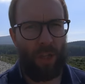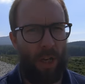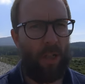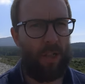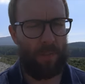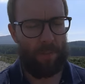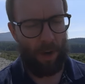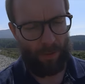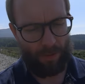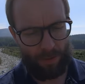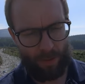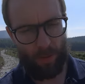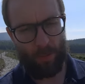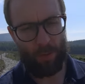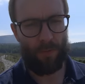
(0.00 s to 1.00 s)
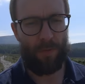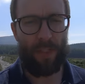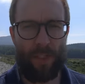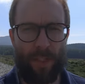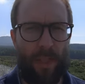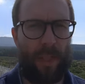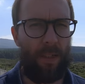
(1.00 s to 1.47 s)
Charles Morrison, was
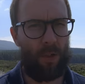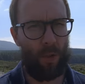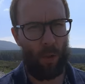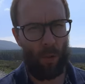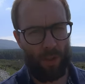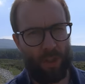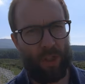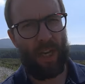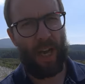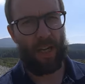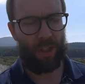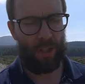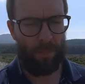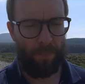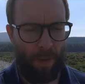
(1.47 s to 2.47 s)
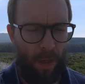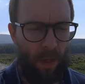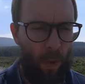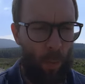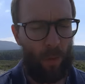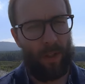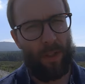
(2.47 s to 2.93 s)
visiting Doarlish Cashen
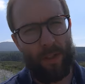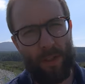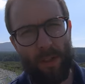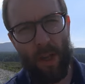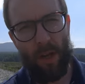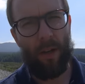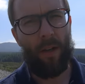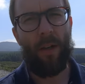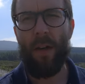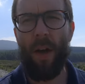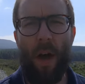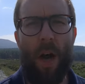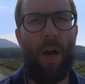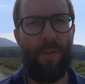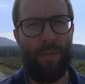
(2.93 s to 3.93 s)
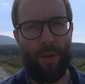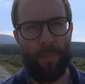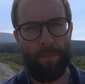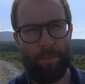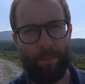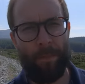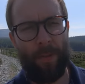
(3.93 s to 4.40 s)
with his son, Arthur.
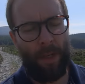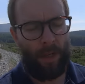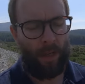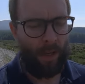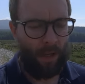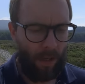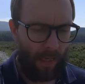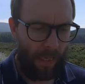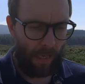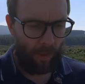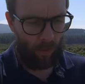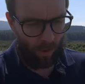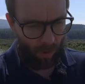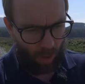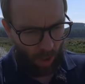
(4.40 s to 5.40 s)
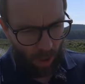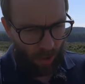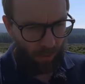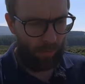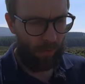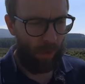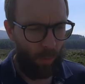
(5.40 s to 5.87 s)
Now,
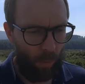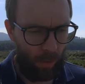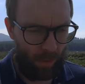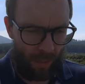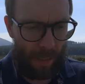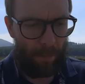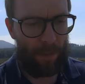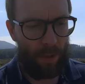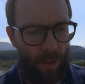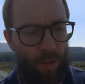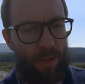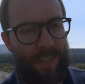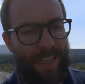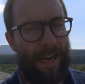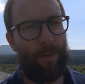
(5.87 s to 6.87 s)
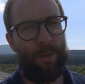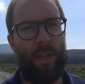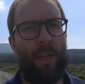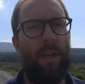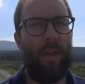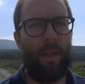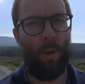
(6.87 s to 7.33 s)
Arthur was an absolute
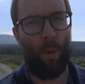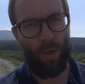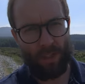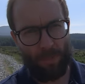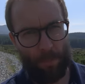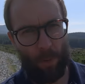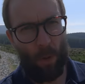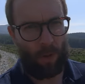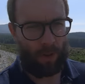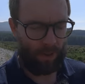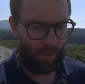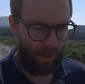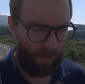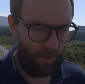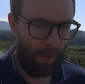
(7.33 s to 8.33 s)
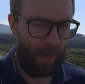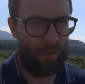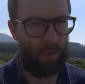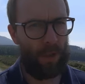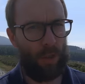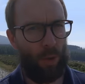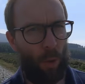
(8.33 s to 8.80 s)
doubter in all this bochneid
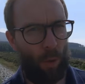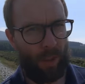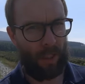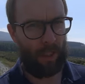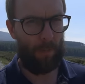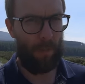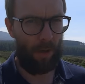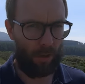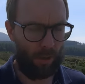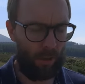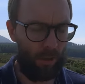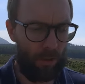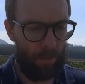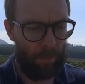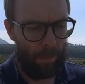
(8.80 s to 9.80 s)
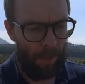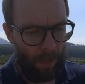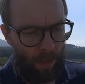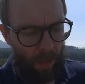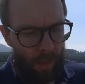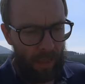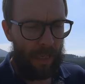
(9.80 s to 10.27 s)
about a talking mongoose.
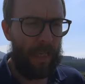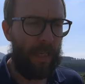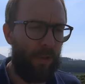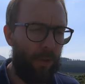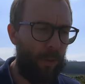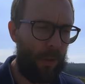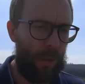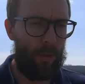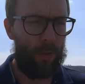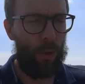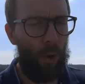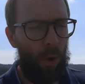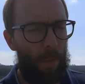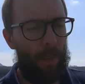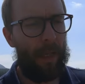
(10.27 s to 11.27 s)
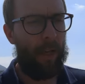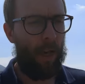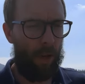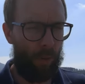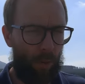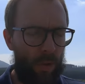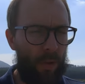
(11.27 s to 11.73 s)
He thought it was all a big
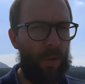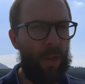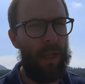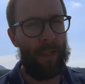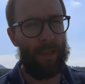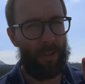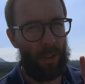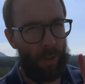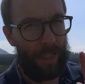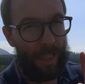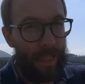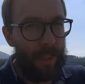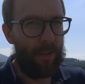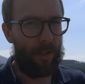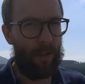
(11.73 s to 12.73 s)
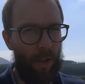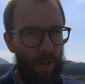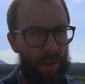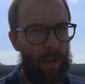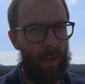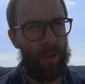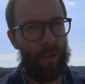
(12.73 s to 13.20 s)
hoax, and so he had
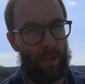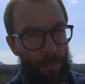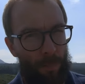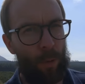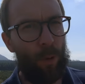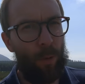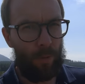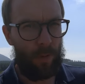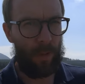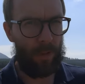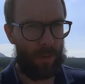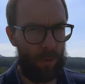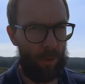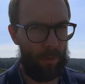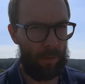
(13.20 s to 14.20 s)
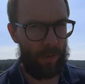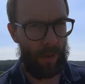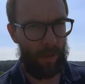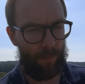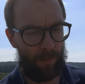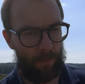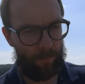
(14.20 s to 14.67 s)
gone to prove this to
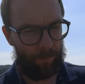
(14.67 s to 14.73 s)
himself.